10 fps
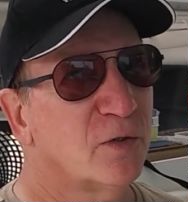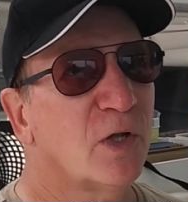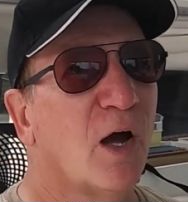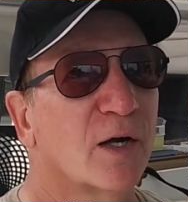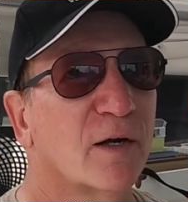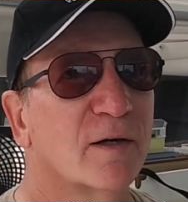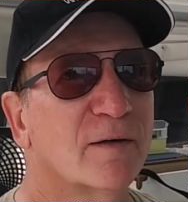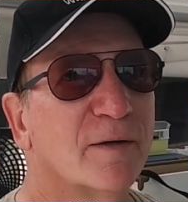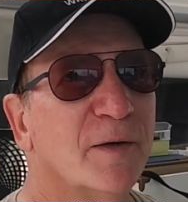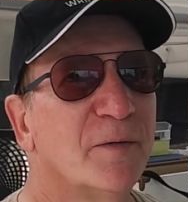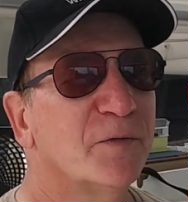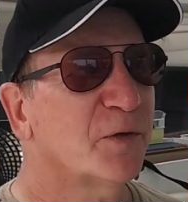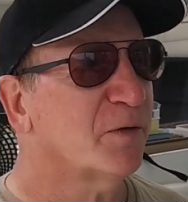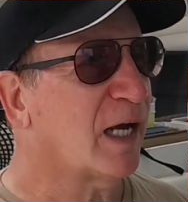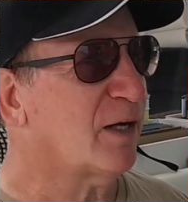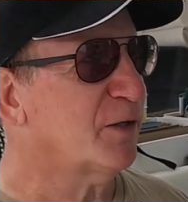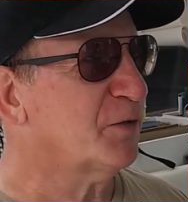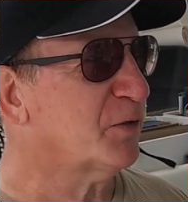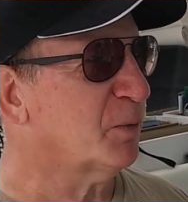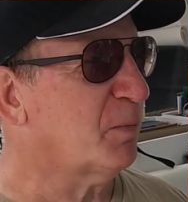longer." So that
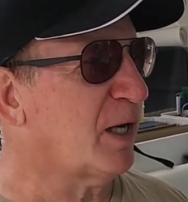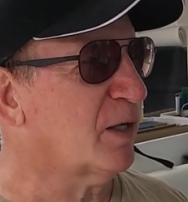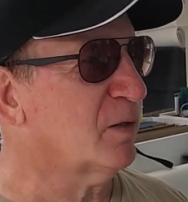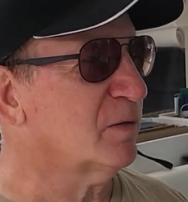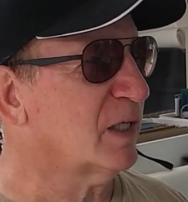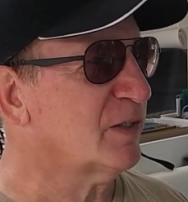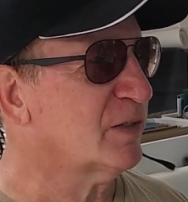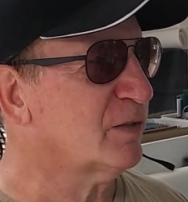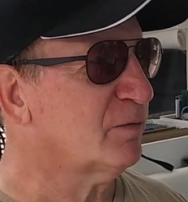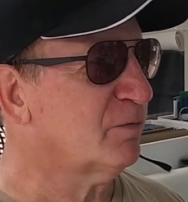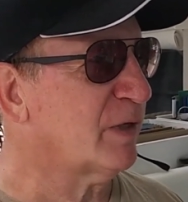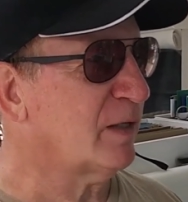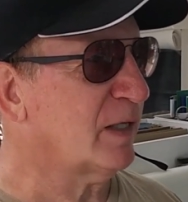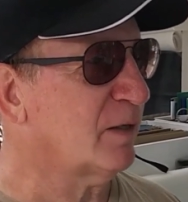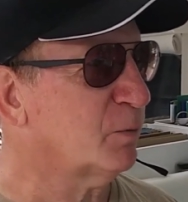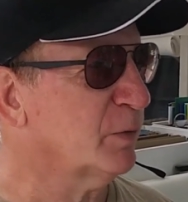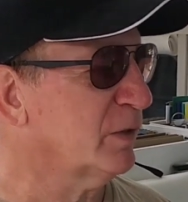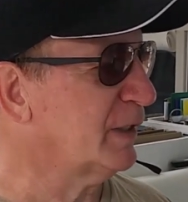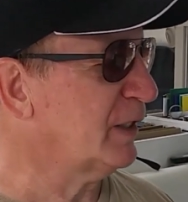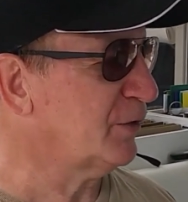is their motto, and I just found that
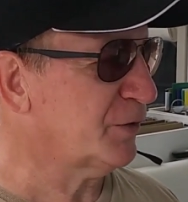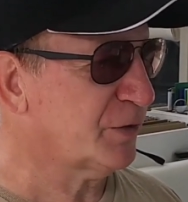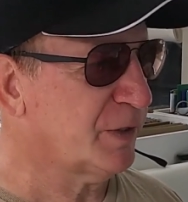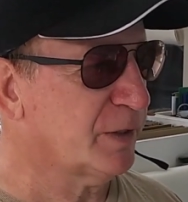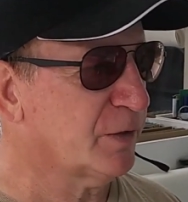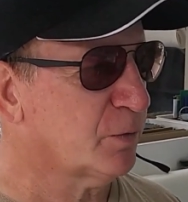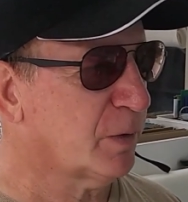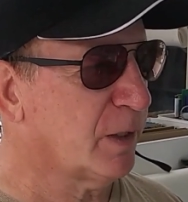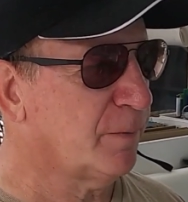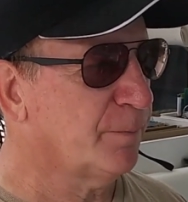really interesting as well.